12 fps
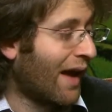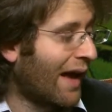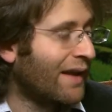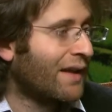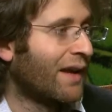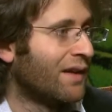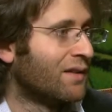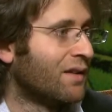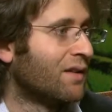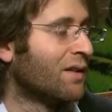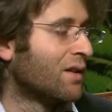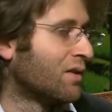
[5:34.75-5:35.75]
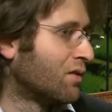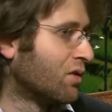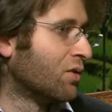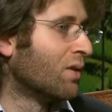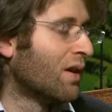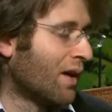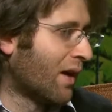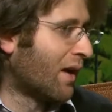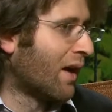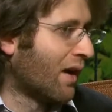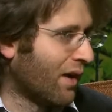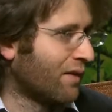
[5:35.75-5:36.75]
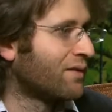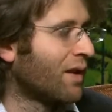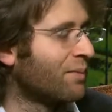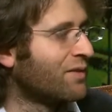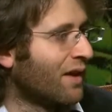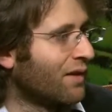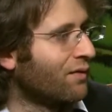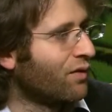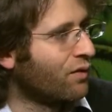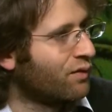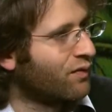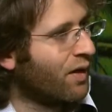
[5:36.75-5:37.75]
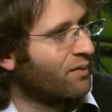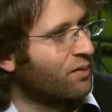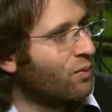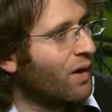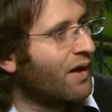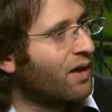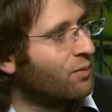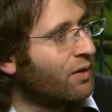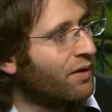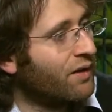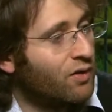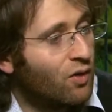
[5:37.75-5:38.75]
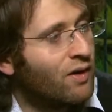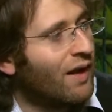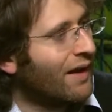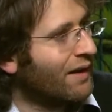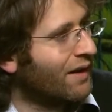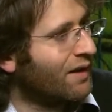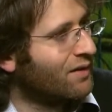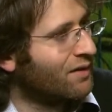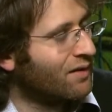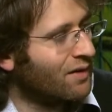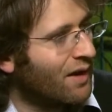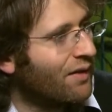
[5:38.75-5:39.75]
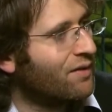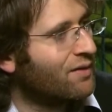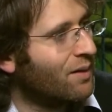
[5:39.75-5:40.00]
allocated to a subset of those firms we're working with and not allocated to the other